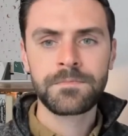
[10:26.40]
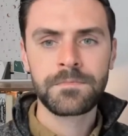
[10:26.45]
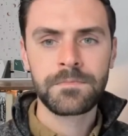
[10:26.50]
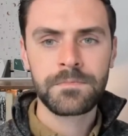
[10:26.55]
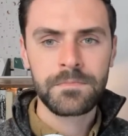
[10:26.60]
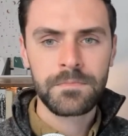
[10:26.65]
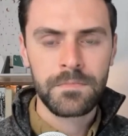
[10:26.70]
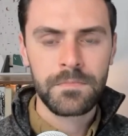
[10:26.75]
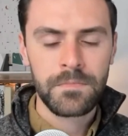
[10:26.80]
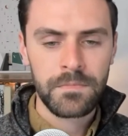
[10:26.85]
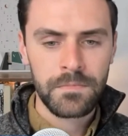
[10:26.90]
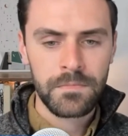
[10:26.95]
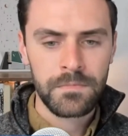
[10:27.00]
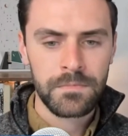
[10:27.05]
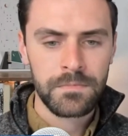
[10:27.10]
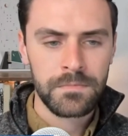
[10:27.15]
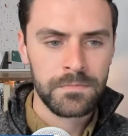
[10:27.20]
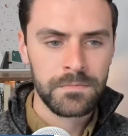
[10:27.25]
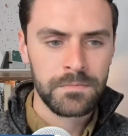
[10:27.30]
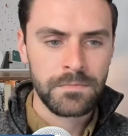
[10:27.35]

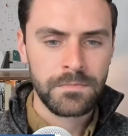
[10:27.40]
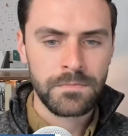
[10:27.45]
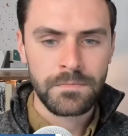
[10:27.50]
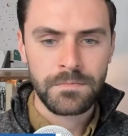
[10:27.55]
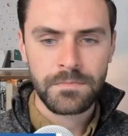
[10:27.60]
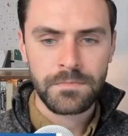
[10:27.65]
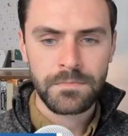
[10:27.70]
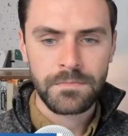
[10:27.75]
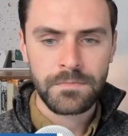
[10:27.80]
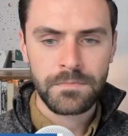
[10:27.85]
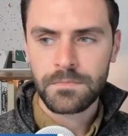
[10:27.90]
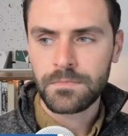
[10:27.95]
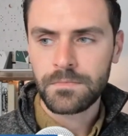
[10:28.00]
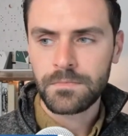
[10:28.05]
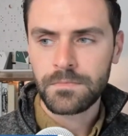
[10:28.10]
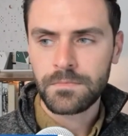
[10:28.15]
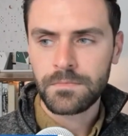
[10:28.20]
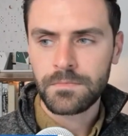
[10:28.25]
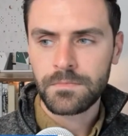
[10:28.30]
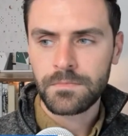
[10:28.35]

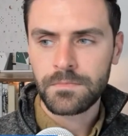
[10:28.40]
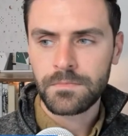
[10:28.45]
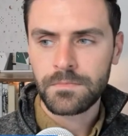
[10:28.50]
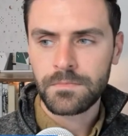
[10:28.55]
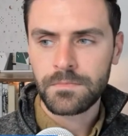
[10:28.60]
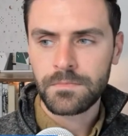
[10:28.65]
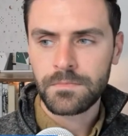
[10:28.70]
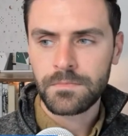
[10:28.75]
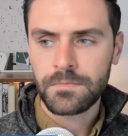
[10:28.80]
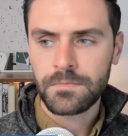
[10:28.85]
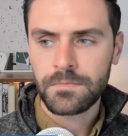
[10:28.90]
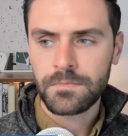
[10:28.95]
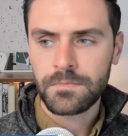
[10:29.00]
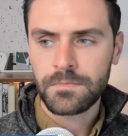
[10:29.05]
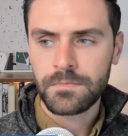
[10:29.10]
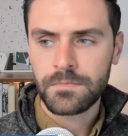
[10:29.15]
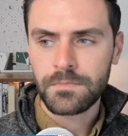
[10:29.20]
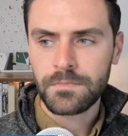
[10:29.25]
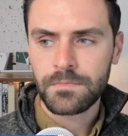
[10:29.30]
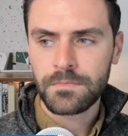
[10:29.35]

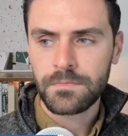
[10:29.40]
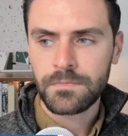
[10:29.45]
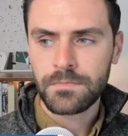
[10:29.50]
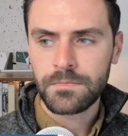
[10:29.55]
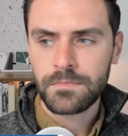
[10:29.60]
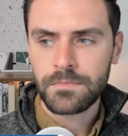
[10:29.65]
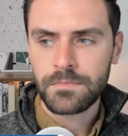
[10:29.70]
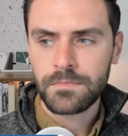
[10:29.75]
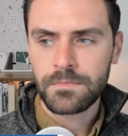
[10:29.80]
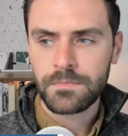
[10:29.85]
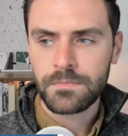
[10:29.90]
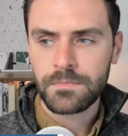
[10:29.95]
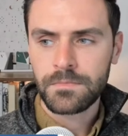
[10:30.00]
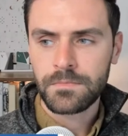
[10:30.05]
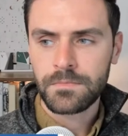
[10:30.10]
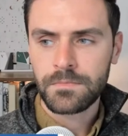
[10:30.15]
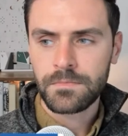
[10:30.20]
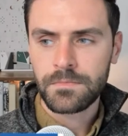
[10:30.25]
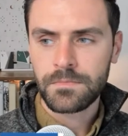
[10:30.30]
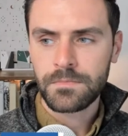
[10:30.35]

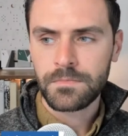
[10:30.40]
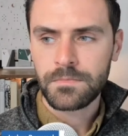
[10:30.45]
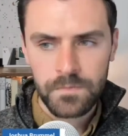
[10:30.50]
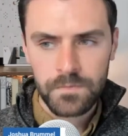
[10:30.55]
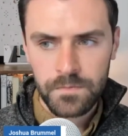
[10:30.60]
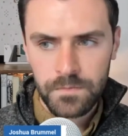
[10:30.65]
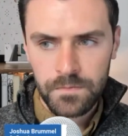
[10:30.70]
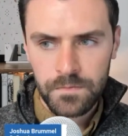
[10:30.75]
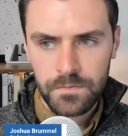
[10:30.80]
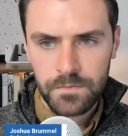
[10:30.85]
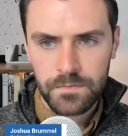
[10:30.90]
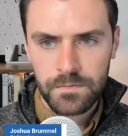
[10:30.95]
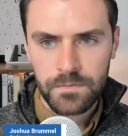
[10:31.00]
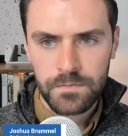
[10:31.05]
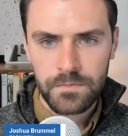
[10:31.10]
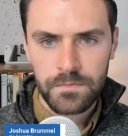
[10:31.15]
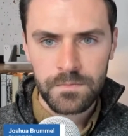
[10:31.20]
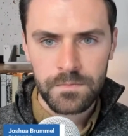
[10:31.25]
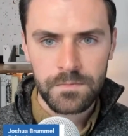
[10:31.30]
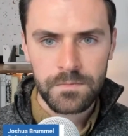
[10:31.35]

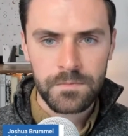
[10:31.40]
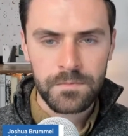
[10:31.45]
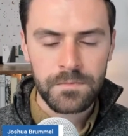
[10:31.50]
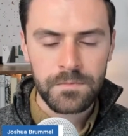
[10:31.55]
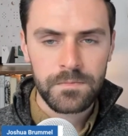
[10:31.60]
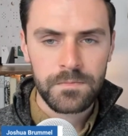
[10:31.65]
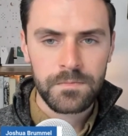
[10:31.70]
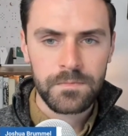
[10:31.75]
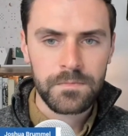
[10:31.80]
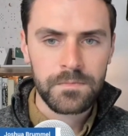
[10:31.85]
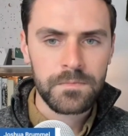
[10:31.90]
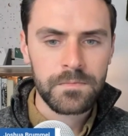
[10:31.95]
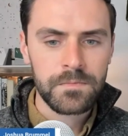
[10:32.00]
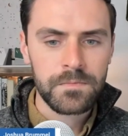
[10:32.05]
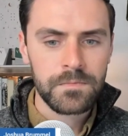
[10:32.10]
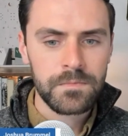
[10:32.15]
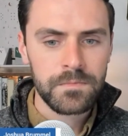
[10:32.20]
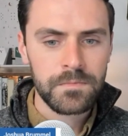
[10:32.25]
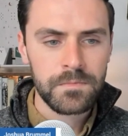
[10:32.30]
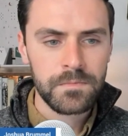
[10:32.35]

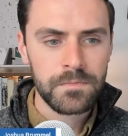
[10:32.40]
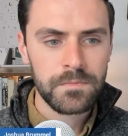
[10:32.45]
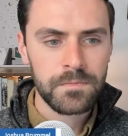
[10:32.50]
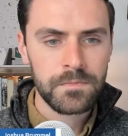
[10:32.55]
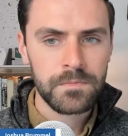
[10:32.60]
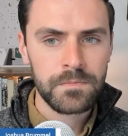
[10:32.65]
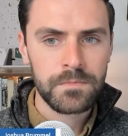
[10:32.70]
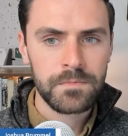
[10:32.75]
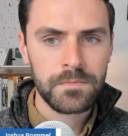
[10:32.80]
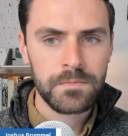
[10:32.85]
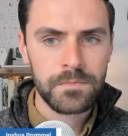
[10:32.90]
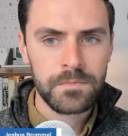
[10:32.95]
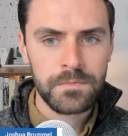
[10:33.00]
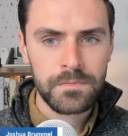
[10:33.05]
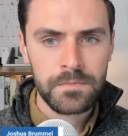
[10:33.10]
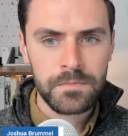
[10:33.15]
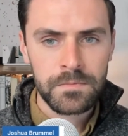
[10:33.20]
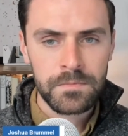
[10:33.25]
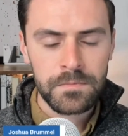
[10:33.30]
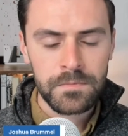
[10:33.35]

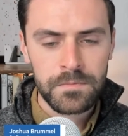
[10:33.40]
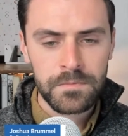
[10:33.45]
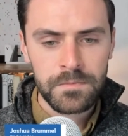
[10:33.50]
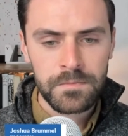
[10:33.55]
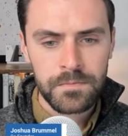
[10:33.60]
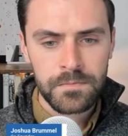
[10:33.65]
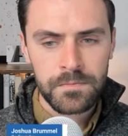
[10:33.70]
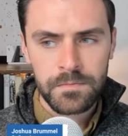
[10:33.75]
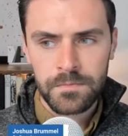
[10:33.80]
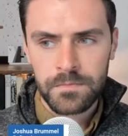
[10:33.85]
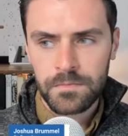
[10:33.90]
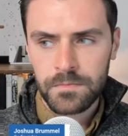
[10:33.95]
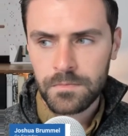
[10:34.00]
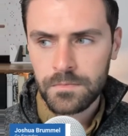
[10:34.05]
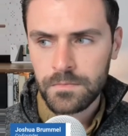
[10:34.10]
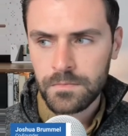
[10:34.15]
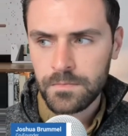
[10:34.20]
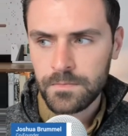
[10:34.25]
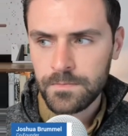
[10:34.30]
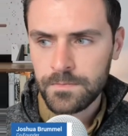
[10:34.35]
(not speaking)